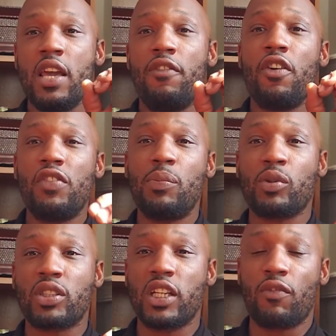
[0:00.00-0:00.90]

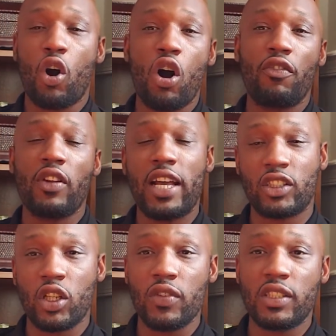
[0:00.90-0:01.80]
50% of all flat
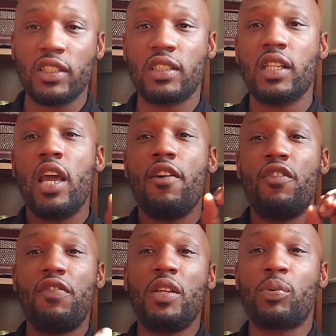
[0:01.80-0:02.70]
surfaces,
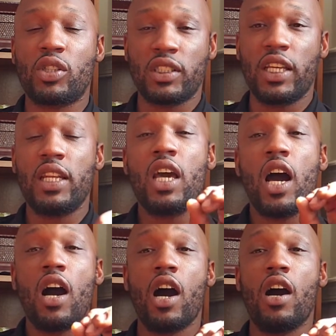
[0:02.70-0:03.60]
50%
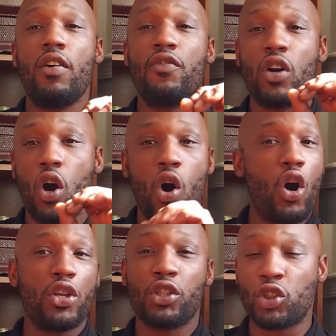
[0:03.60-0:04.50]
of all
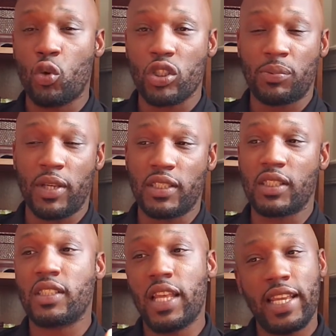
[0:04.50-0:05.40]
your storage
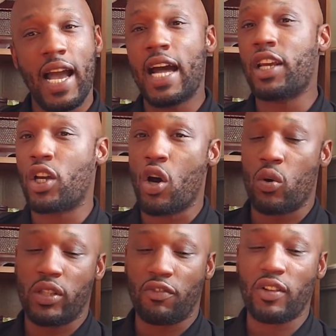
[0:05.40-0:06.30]
spaces, they gotta go.
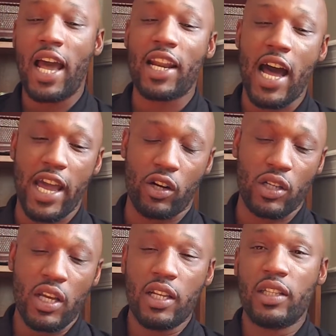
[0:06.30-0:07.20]
The flat iron,
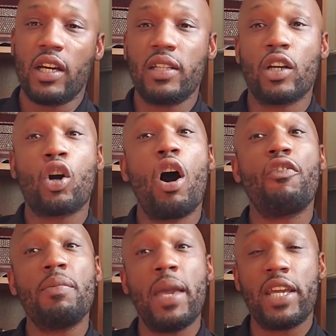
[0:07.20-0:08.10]
the coffee
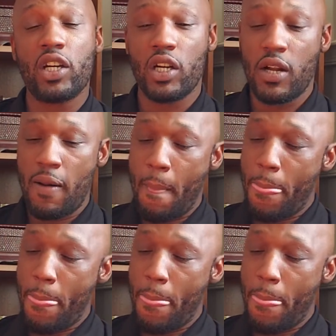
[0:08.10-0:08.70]
maker,